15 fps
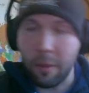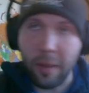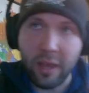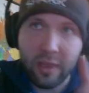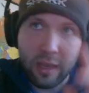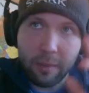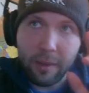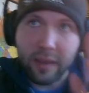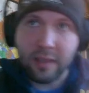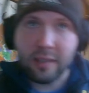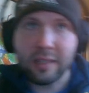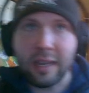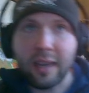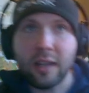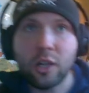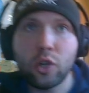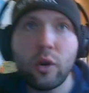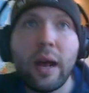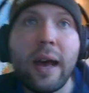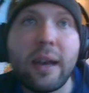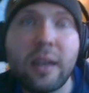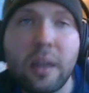I think by the second
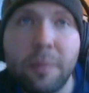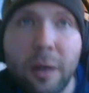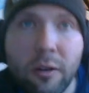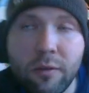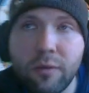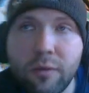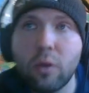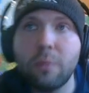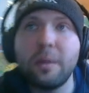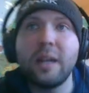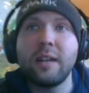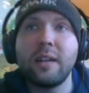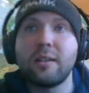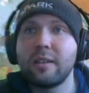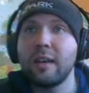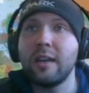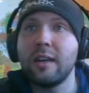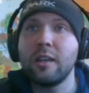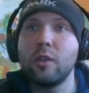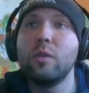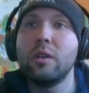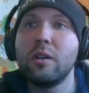track in about four minutes, uh,
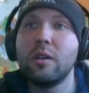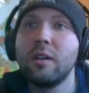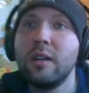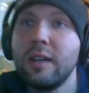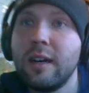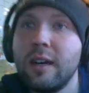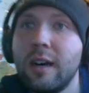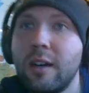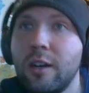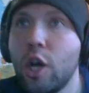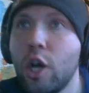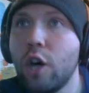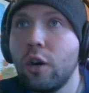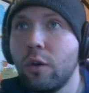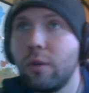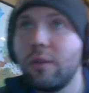you will know.